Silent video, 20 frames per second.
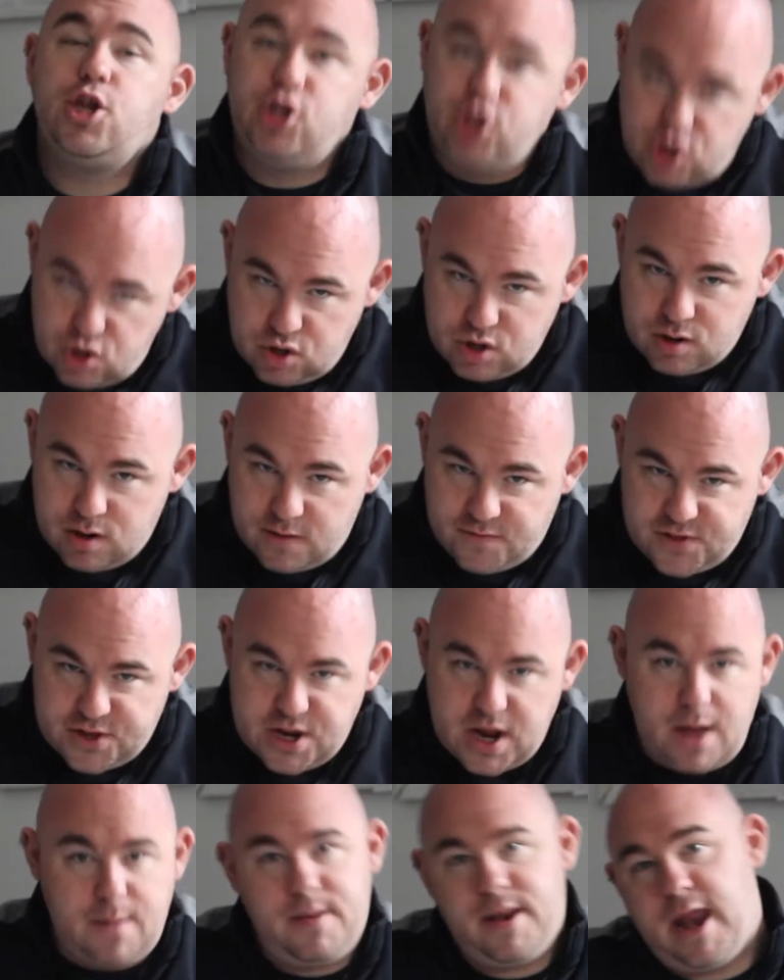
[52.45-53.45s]
Do you have the
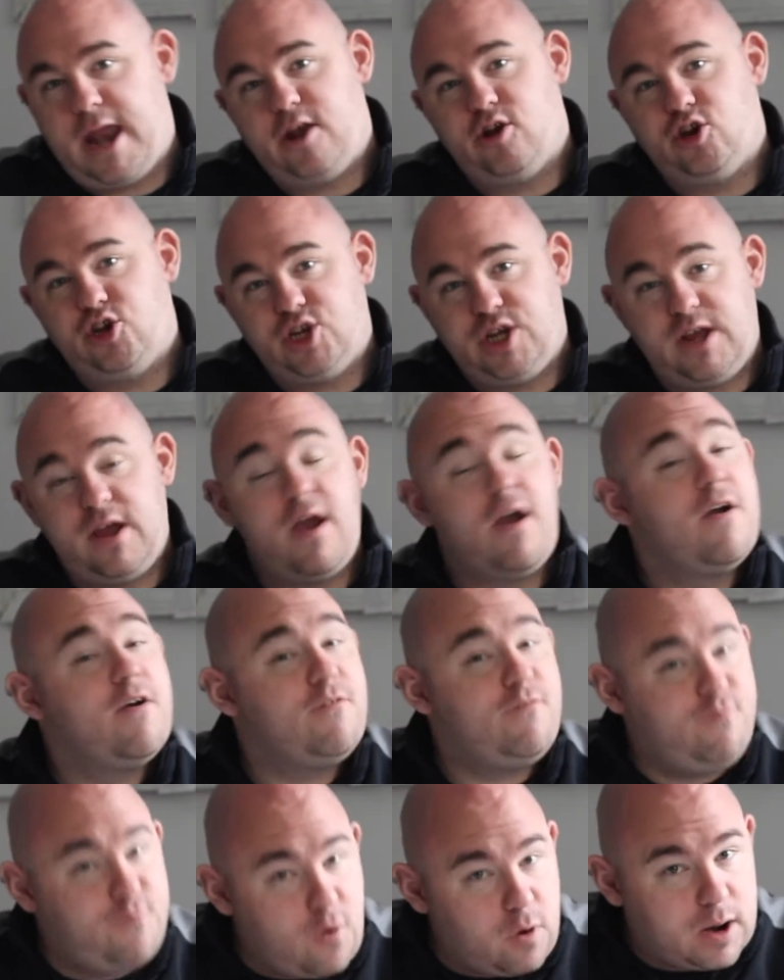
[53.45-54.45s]
time and energy
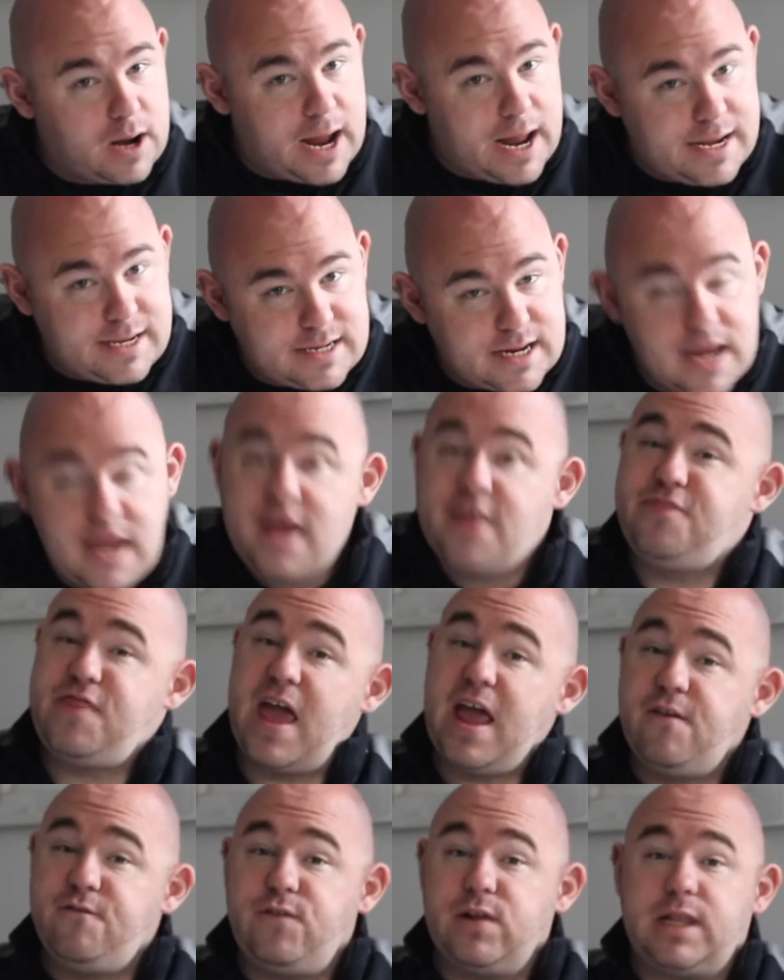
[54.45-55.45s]
for it?
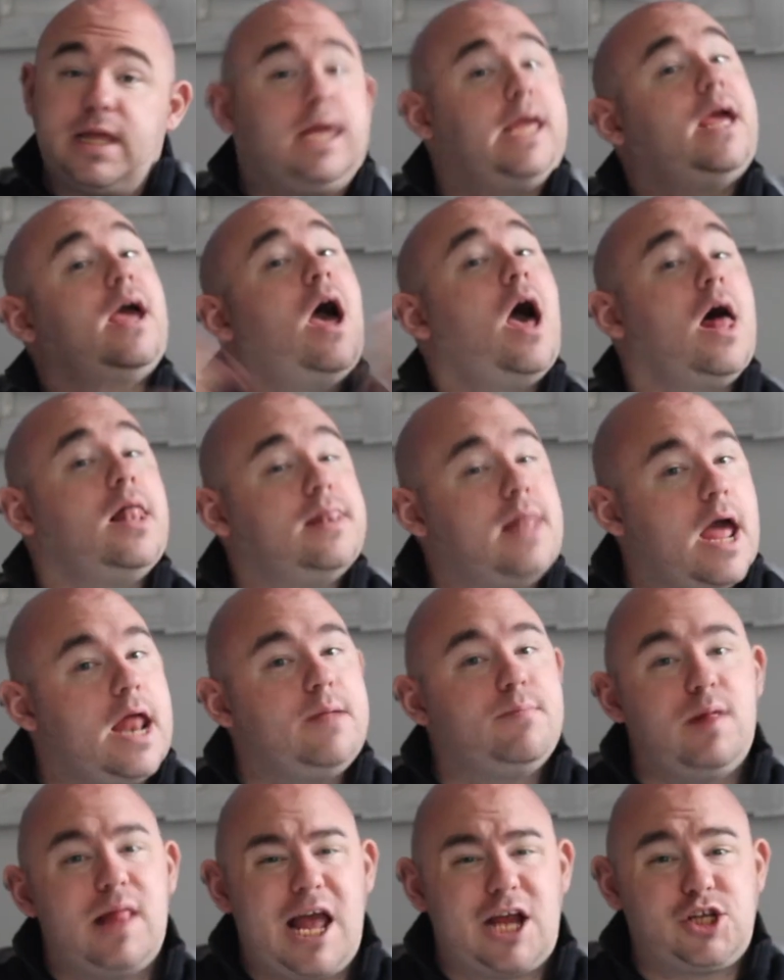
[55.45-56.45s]
Thankfully,
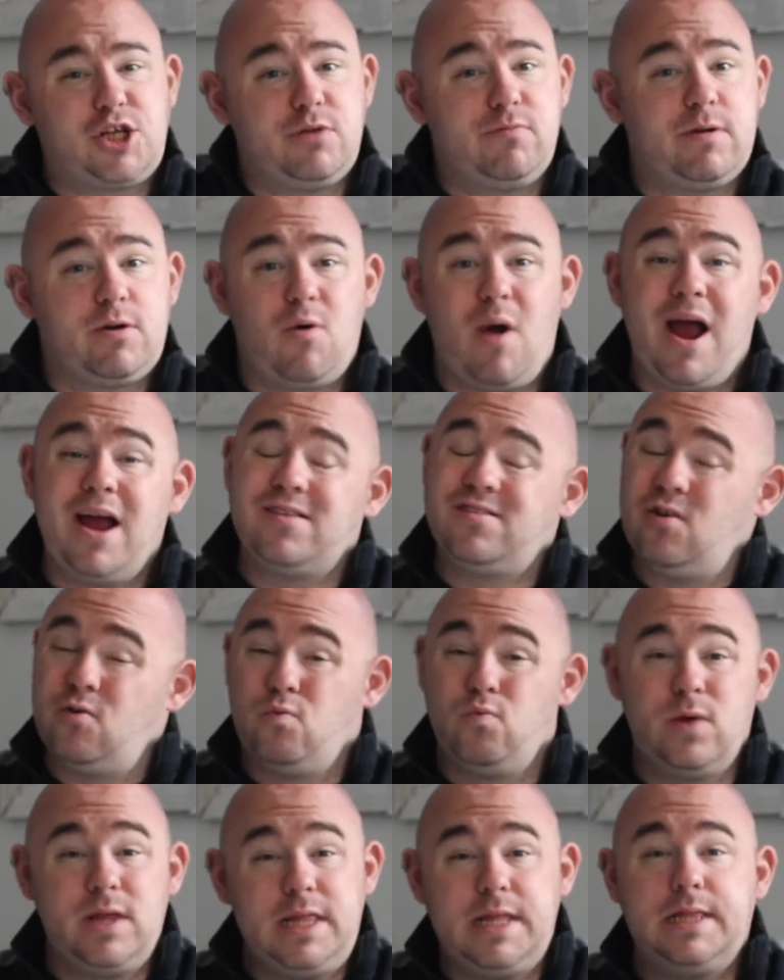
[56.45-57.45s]
Alignable actually requires a
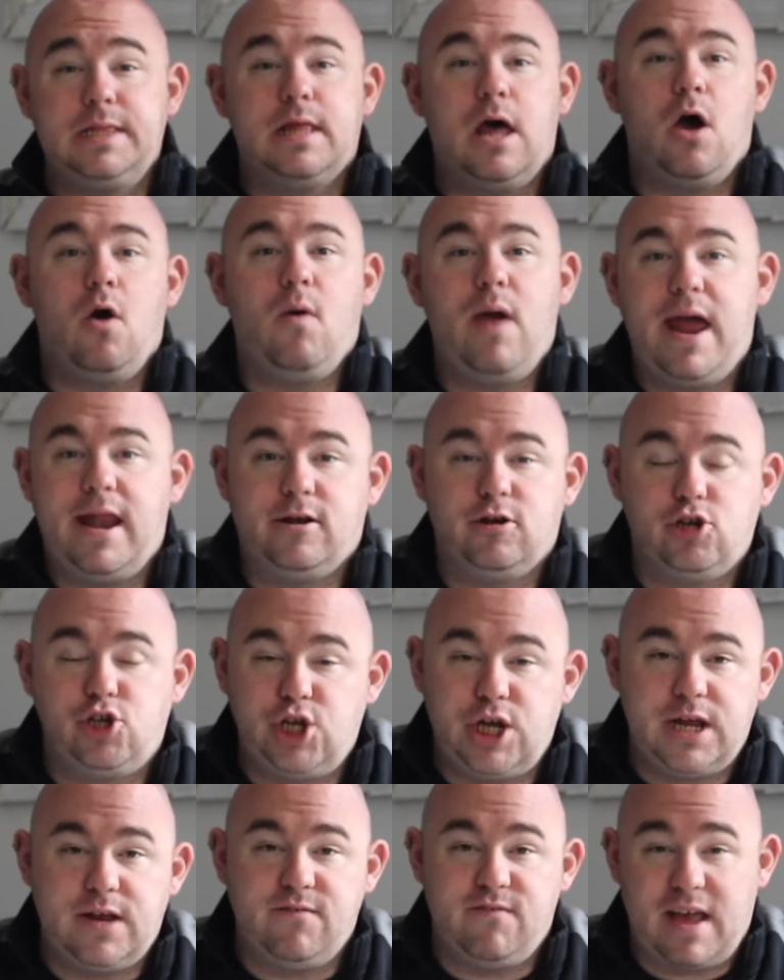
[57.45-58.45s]
really low
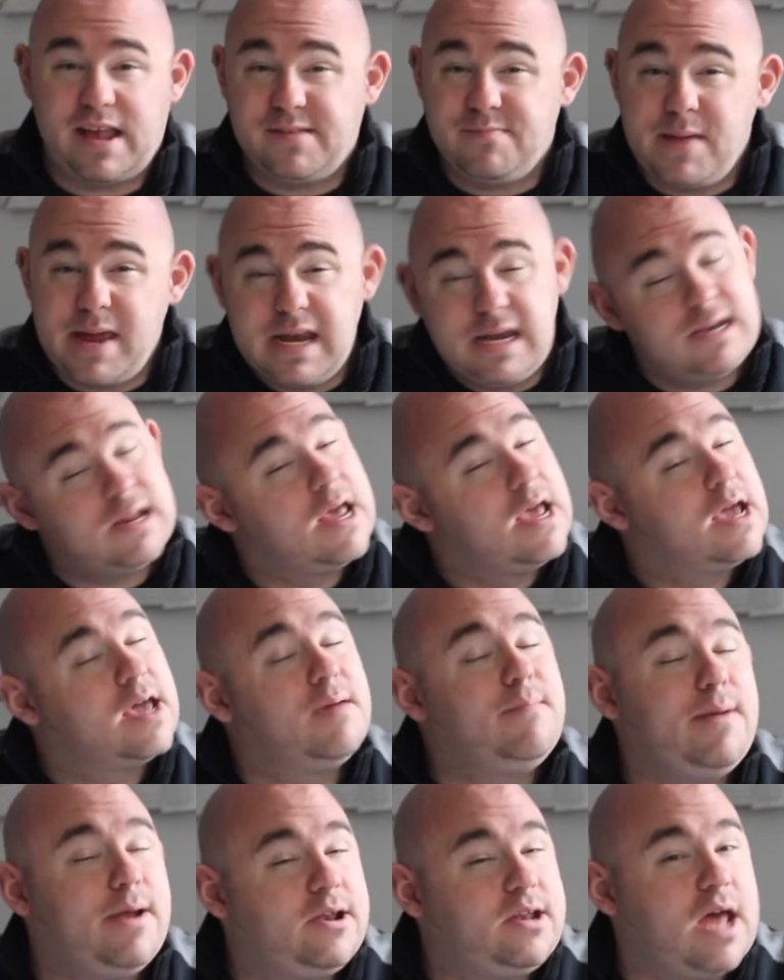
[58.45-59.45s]
energy investment
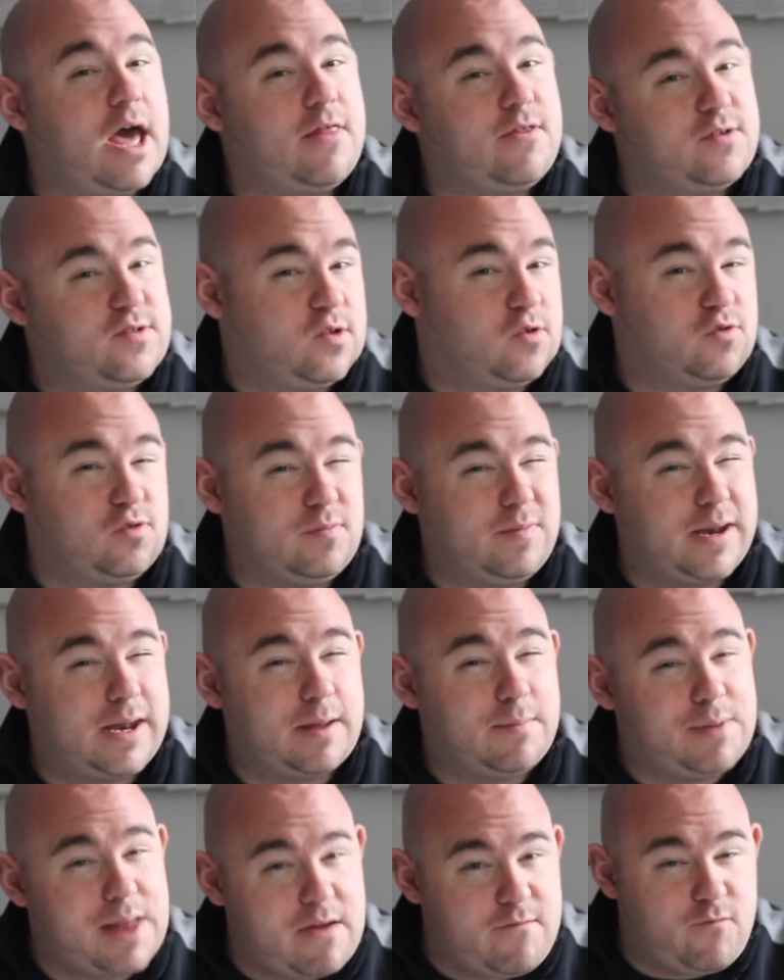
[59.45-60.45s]
compared to other social
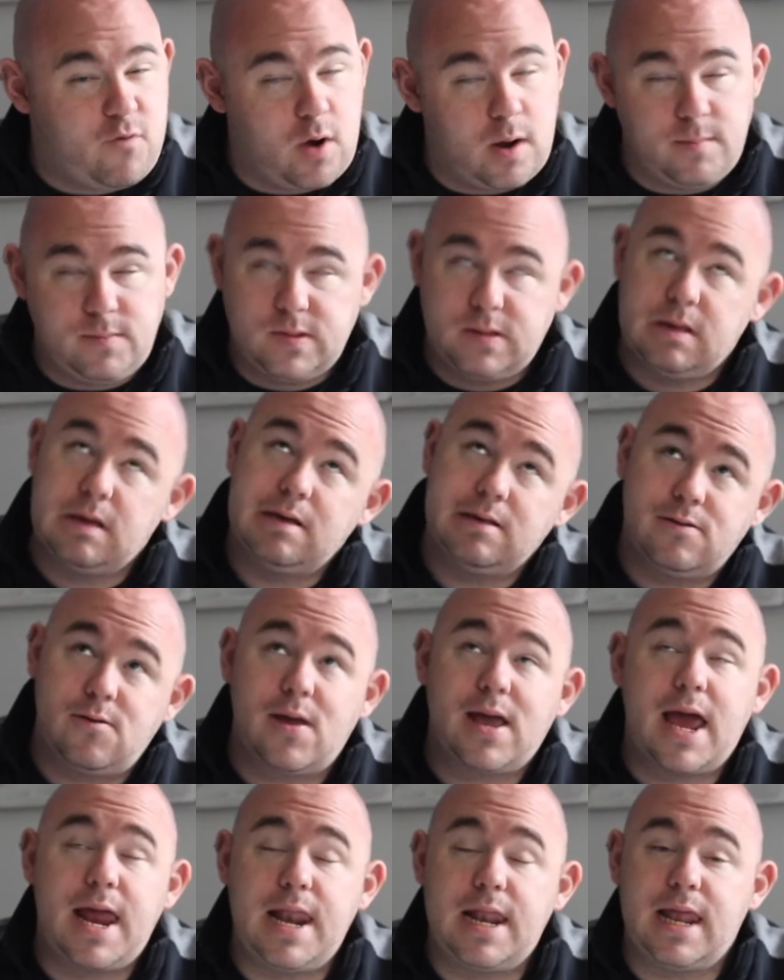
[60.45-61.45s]
media platforms. So
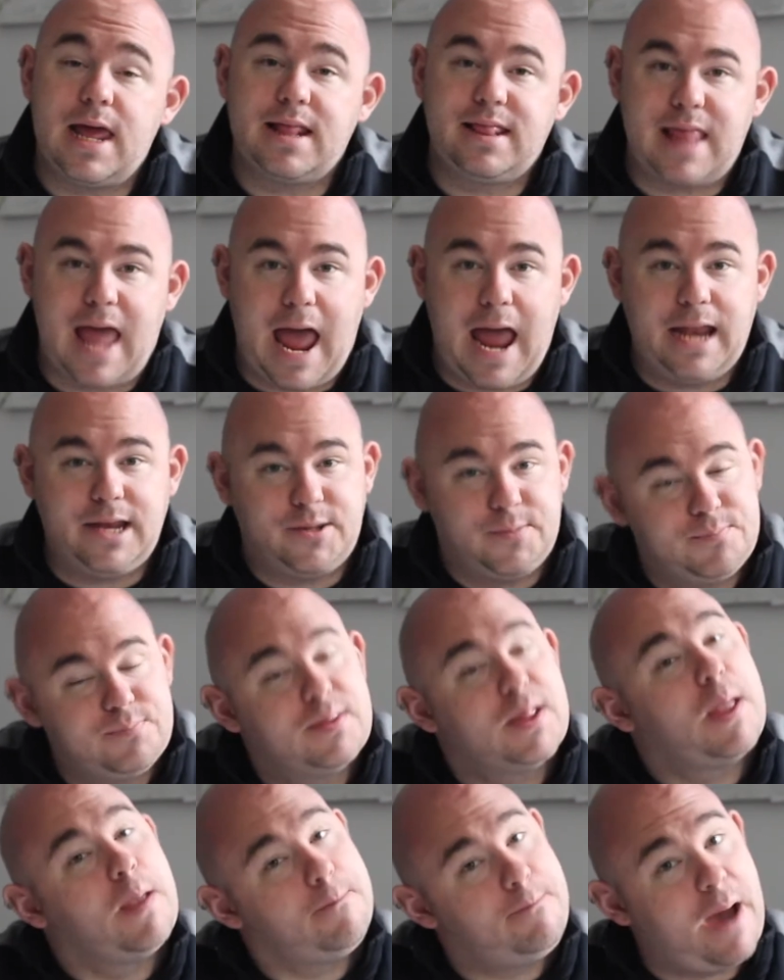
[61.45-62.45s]
I kind of like that.
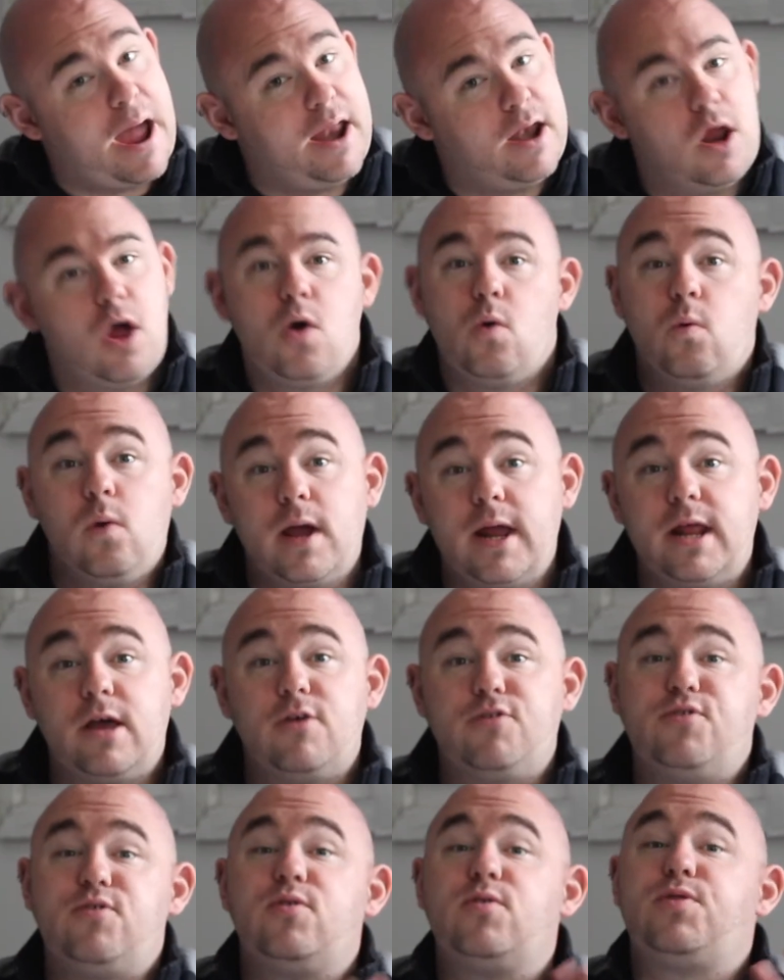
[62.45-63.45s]
But we're gonna
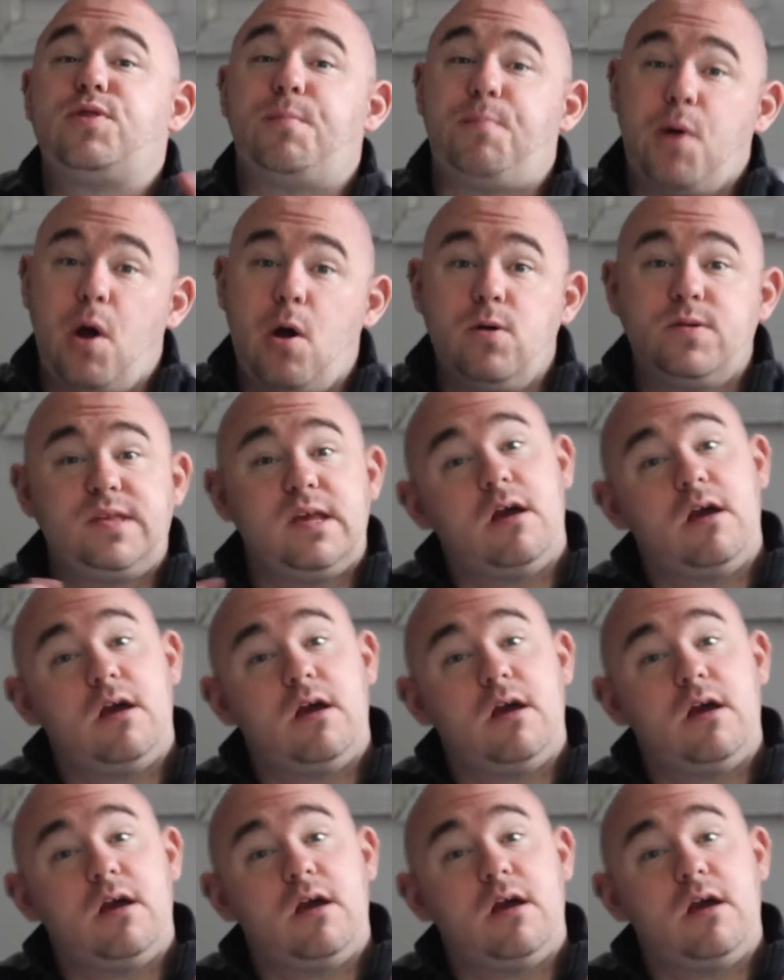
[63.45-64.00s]
go through the pros